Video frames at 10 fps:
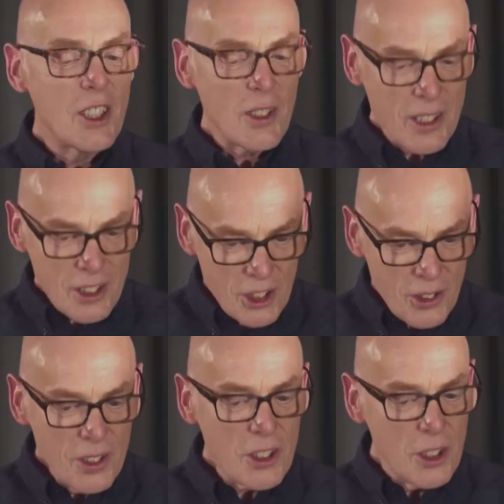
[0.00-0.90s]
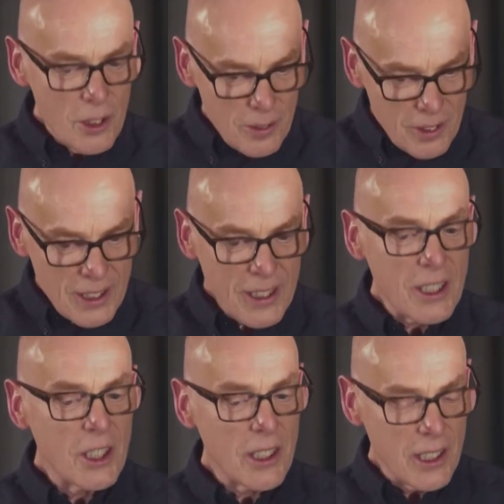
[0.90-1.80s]
so our students do find
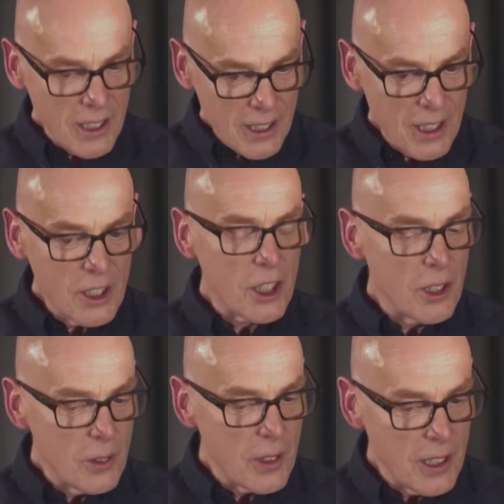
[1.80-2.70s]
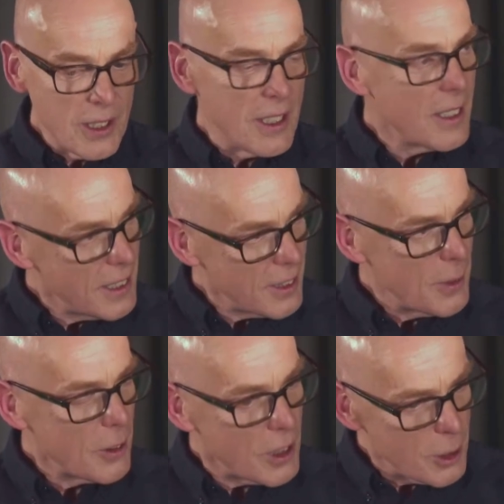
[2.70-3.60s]
that tricky. And so the Erlang
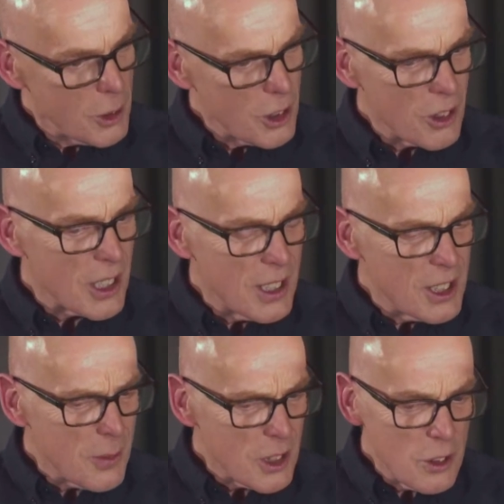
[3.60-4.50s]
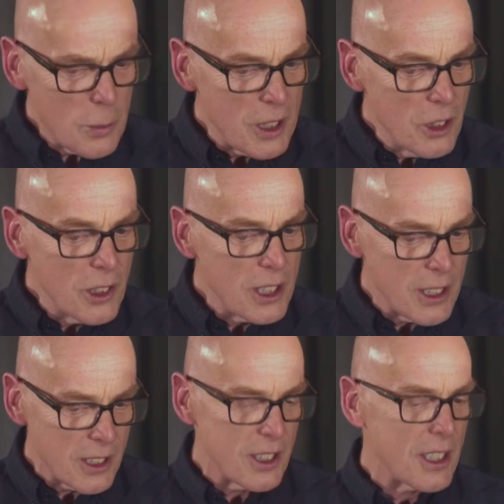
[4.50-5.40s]
being rather more concrete and sometimes a bit
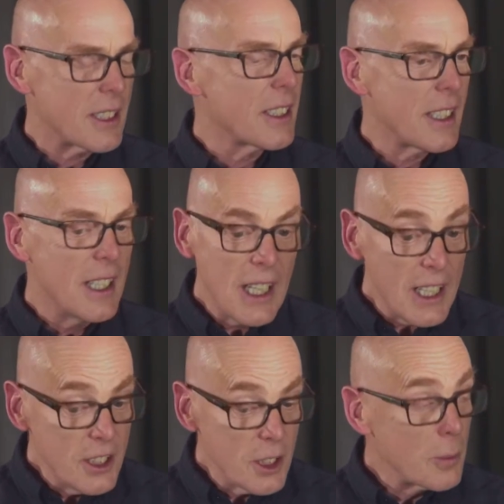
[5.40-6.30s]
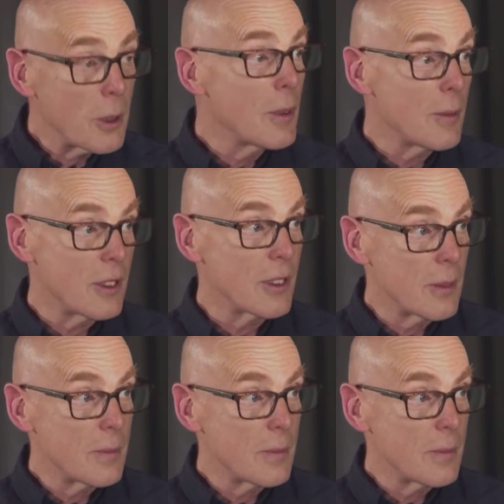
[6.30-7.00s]
noisier syntactically isn't a problem for them.